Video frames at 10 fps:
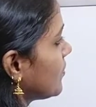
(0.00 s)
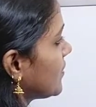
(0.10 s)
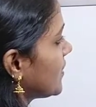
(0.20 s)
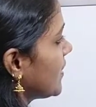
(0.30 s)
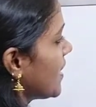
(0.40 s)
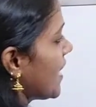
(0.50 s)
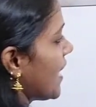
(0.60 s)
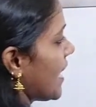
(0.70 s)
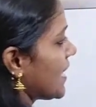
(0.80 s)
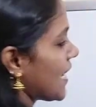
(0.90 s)
G
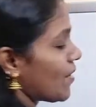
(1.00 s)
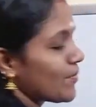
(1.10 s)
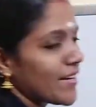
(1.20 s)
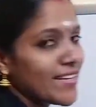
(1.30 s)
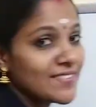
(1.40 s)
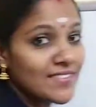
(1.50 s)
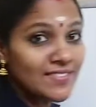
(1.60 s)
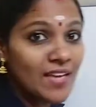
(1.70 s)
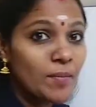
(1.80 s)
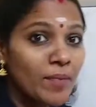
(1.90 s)
and lambda x
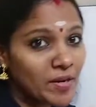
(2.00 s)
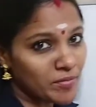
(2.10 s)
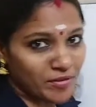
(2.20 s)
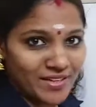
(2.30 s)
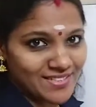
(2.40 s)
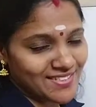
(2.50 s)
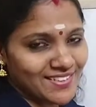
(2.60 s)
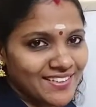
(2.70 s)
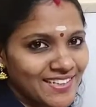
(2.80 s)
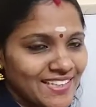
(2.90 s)
is a permutation.
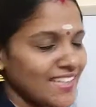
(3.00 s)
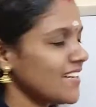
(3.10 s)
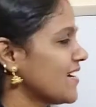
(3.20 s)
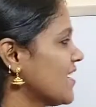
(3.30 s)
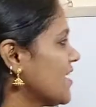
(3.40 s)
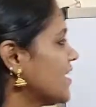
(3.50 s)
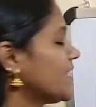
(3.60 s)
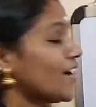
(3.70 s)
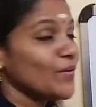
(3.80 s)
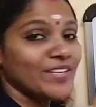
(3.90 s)
Clear?
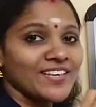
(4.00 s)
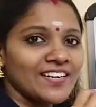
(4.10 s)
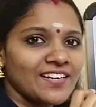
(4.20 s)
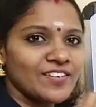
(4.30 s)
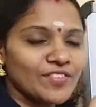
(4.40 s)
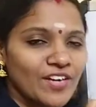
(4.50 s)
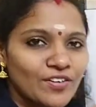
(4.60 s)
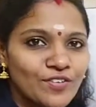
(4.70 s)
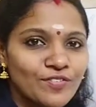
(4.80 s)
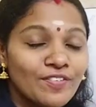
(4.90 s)
Now here we
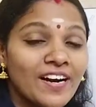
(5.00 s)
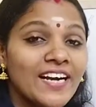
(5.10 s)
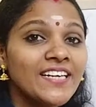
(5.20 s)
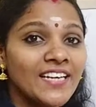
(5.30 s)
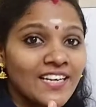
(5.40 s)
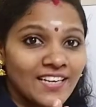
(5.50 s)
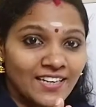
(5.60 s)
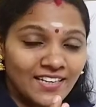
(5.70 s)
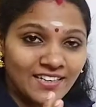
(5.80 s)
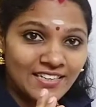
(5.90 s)
have to find
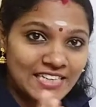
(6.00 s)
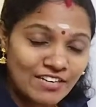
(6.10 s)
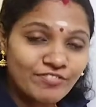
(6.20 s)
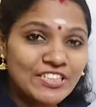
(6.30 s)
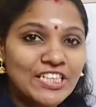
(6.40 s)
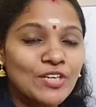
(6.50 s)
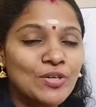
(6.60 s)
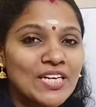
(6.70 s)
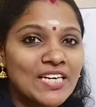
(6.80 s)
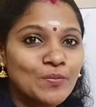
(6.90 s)
left
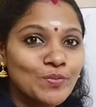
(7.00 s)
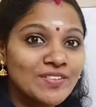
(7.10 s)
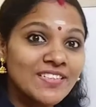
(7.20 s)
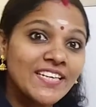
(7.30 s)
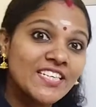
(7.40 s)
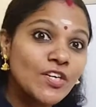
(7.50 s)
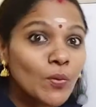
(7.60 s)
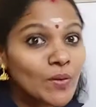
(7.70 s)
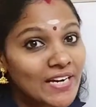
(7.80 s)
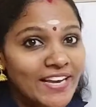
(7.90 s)
irregular representation
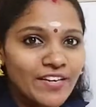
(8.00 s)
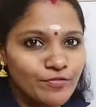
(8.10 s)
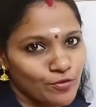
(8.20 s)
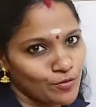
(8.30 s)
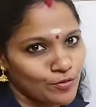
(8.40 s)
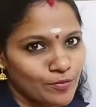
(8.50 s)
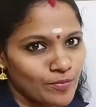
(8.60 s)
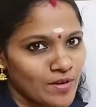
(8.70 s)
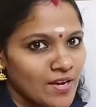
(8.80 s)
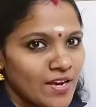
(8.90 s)
of Klein foregroup.
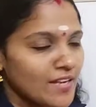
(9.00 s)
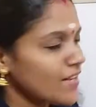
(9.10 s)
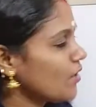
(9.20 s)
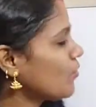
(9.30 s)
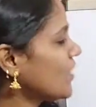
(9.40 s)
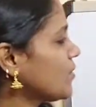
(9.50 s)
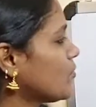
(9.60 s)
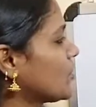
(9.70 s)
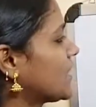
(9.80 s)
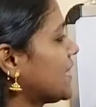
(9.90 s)
Now what
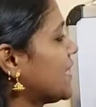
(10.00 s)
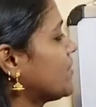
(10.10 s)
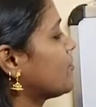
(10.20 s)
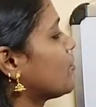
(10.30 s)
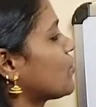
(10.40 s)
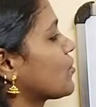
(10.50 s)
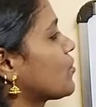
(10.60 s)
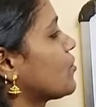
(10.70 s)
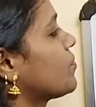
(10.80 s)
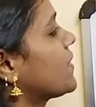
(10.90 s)
about Klein
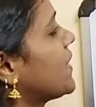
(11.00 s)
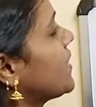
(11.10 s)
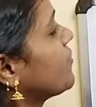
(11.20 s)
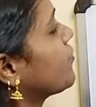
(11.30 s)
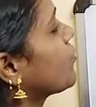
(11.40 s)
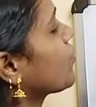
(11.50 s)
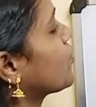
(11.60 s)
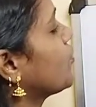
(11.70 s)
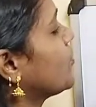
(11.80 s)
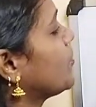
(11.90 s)
foregroup? Klein
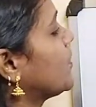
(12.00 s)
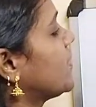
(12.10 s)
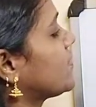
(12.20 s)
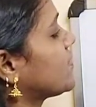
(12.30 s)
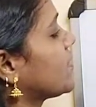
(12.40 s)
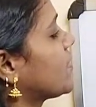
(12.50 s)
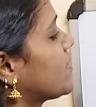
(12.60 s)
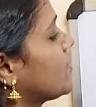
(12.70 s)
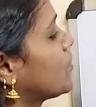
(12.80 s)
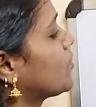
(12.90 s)
foregroup V is
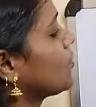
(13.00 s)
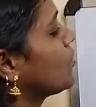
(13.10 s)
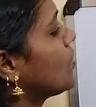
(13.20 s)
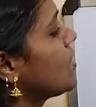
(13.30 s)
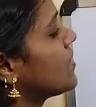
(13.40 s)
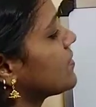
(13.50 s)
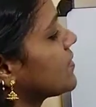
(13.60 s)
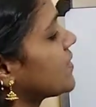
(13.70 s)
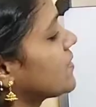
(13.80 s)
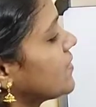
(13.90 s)
equal to
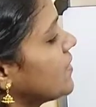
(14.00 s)
set